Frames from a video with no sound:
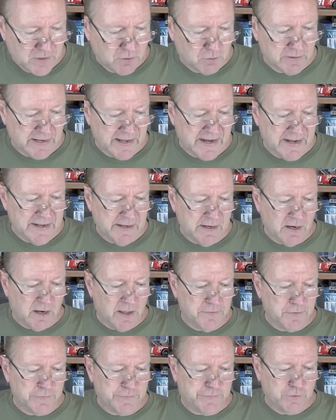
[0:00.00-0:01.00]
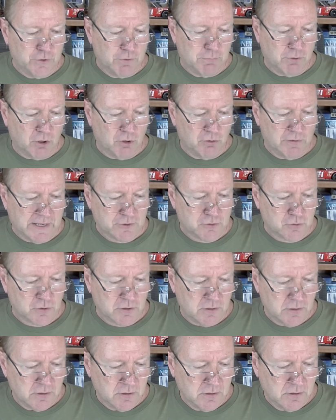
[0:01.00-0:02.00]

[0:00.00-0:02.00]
or any other suitable electric